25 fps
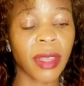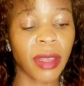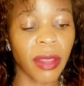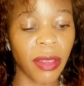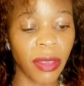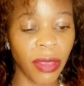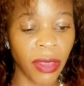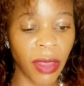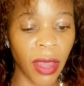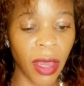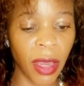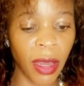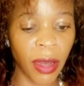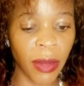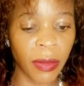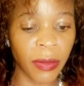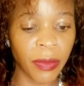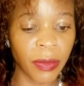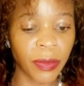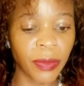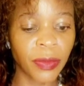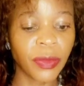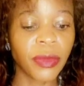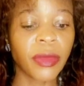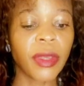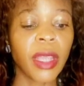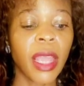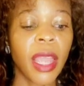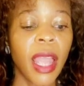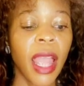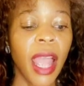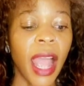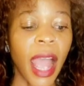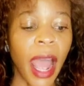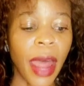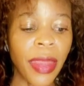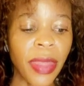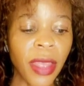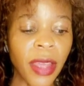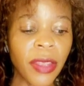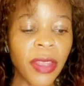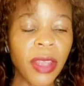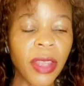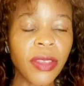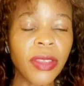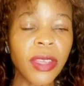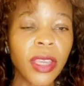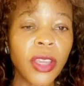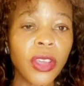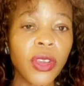thing. Another
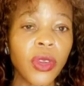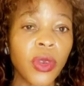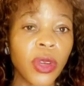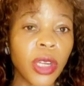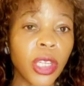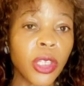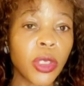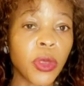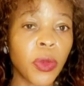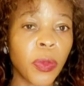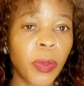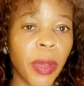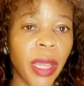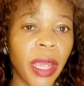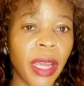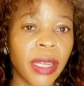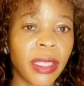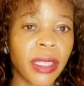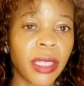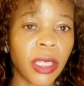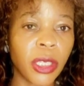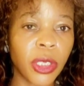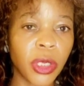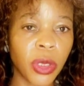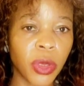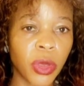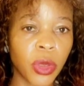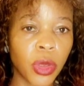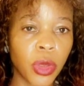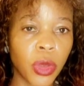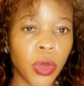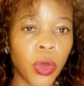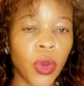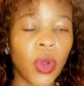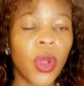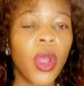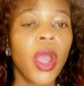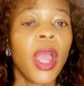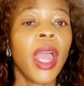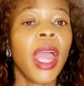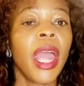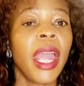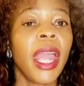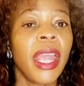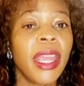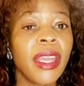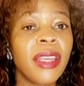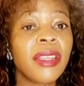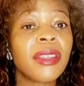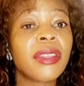thing you need to pay attention to
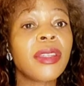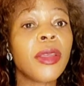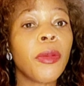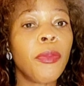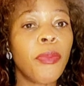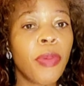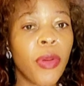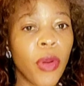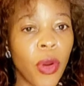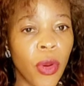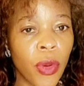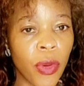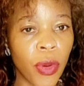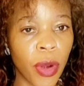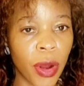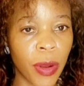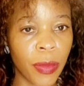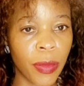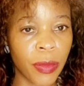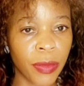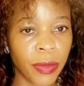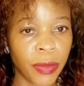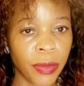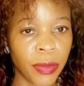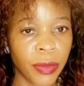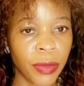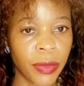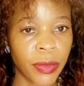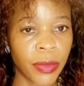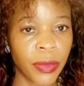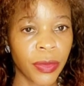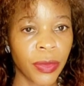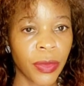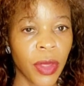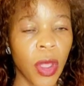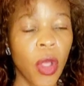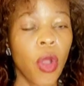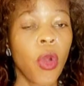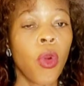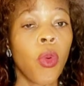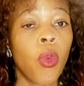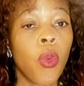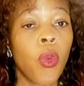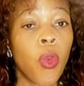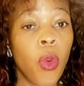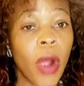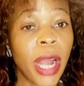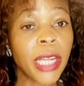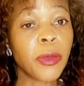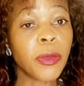is the program.
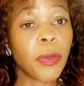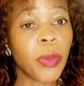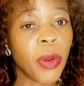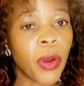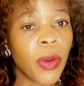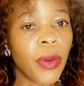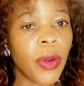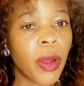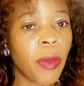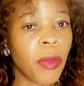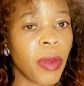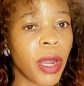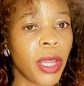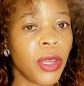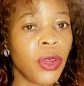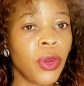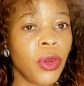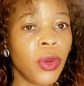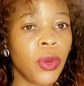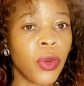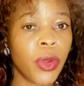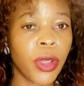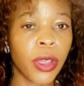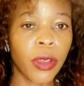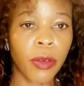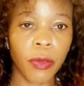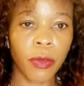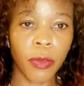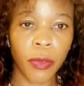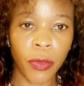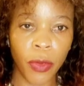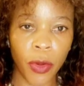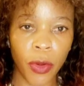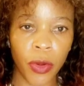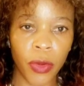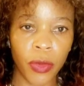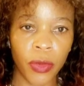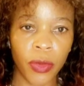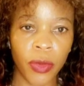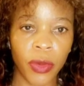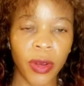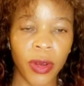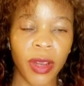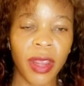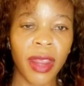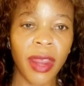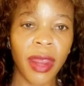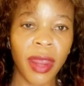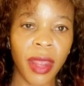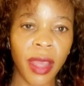What program are you looking for?
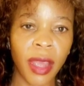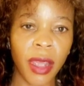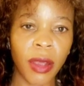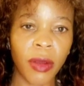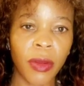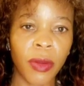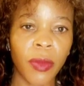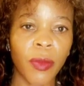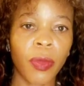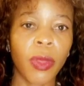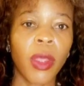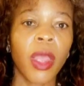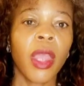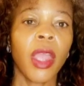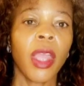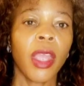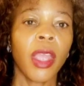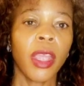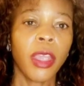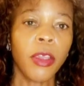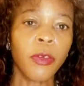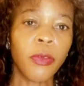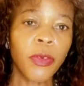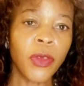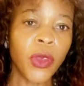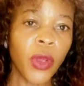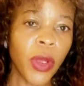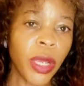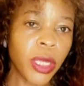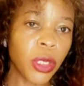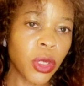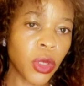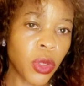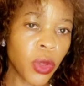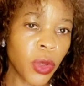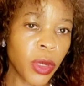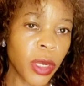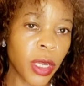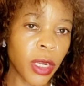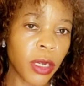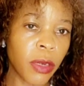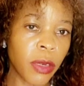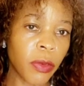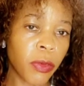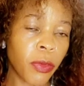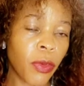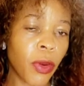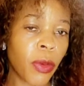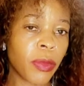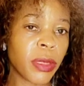Now, if you're a student
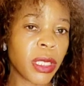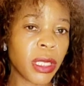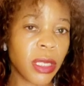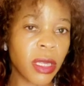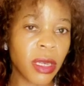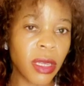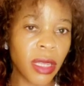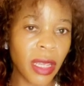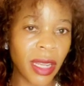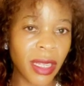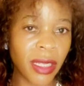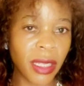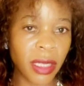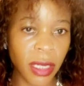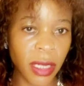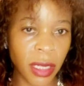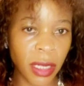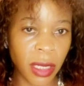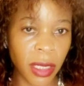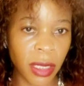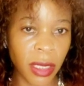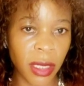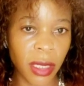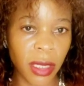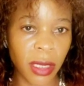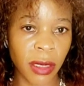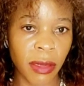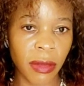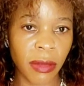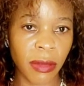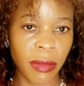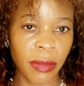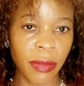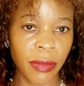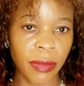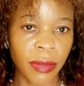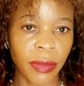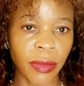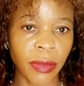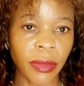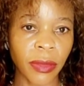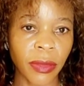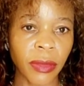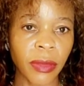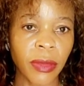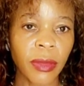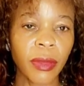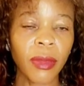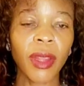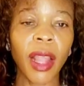from senior 6,
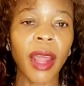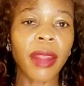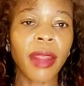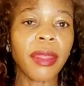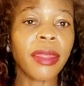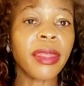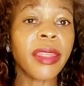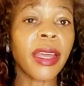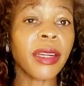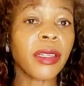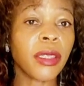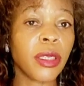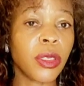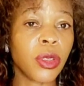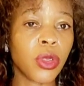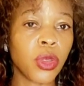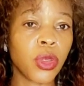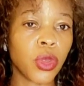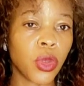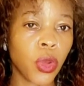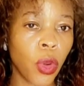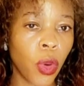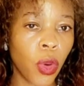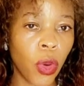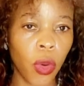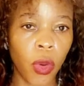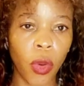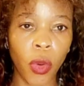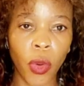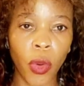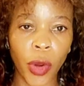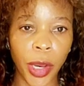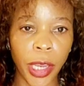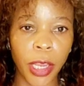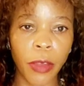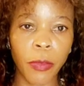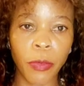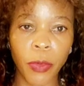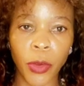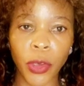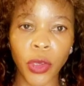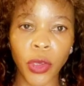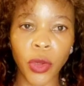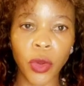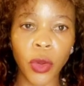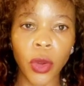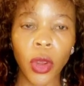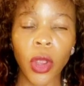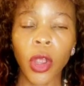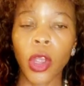that is so okay for
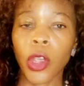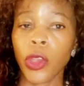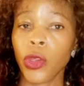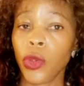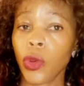you. You